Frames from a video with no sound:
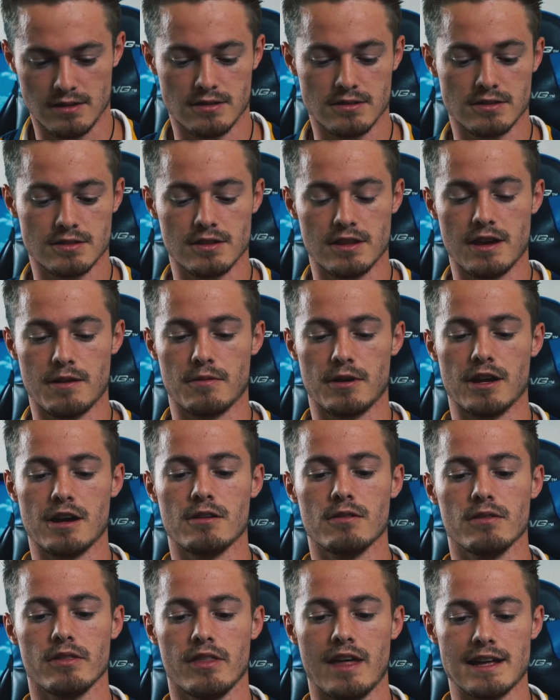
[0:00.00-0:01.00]
So there we
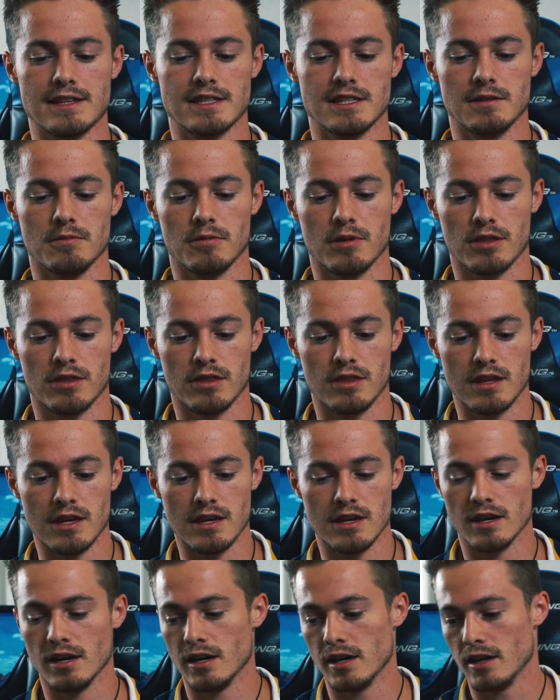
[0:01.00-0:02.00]
go. That's it with the
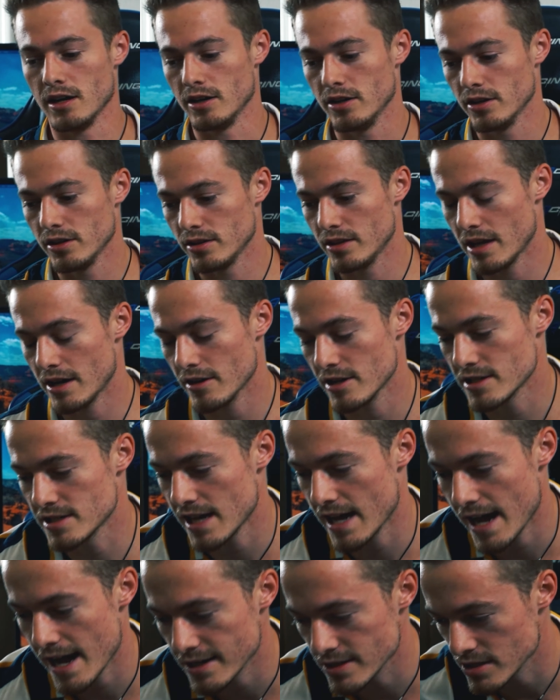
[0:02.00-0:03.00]
hood there
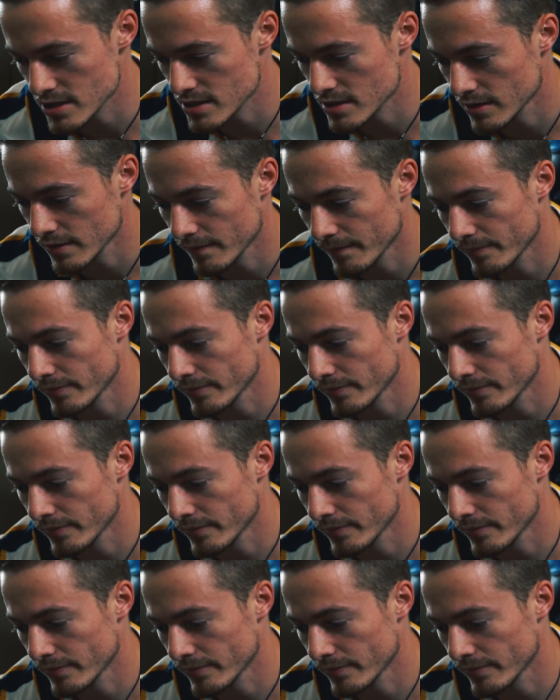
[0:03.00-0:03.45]
attached.